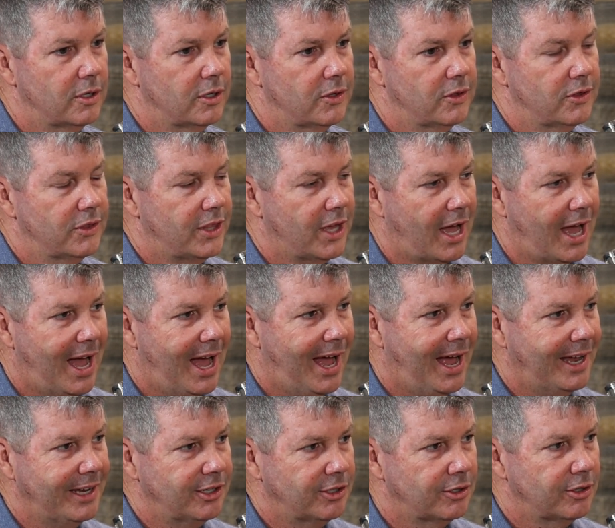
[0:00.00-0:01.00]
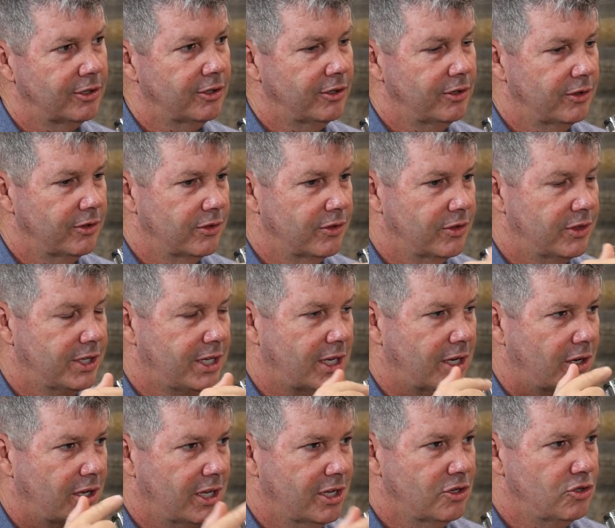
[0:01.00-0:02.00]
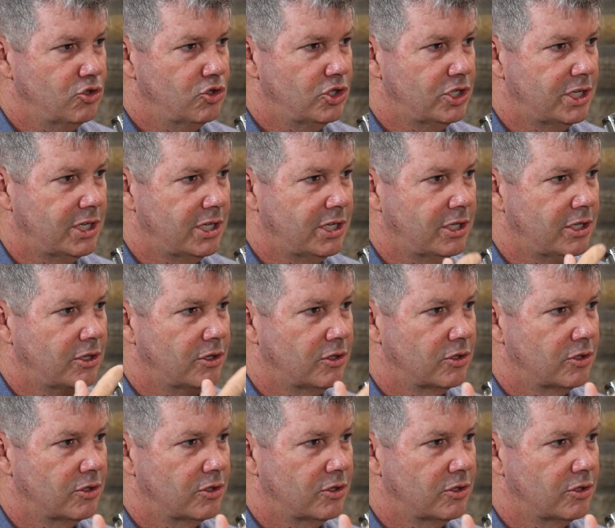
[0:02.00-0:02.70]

the higher the NG